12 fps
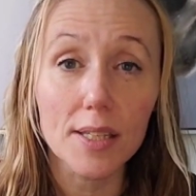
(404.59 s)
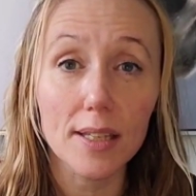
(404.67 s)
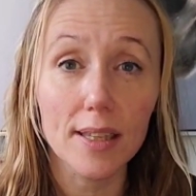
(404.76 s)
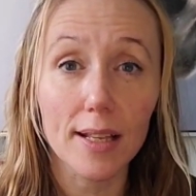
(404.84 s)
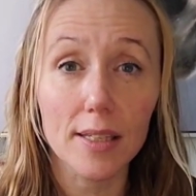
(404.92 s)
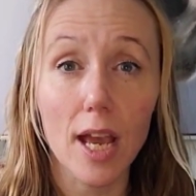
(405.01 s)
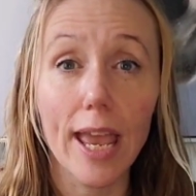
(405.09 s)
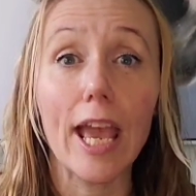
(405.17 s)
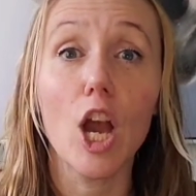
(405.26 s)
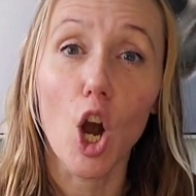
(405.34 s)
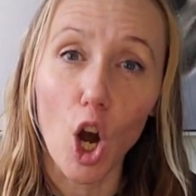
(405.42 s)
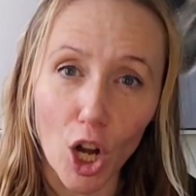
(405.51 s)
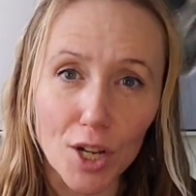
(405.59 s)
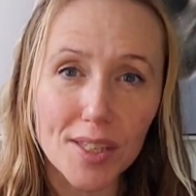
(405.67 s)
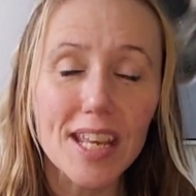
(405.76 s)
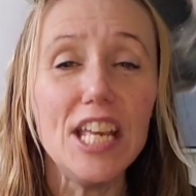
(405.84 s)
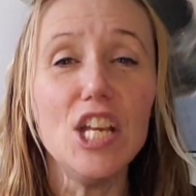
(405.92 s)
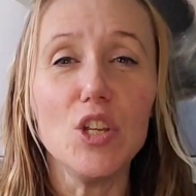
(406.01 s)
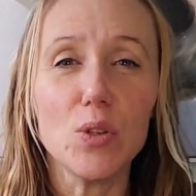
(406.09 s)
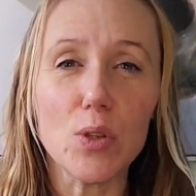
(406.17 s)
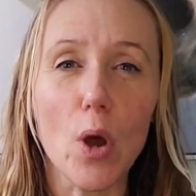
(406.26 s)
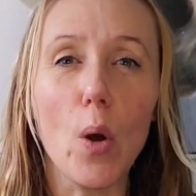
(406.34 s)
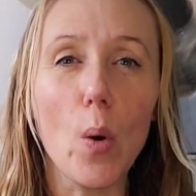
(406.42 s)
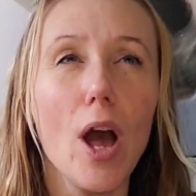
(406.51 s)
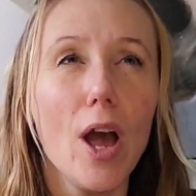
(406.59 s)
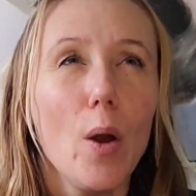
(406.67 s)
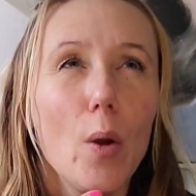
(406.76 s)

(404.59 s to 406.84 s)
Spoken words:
that that's a cause. So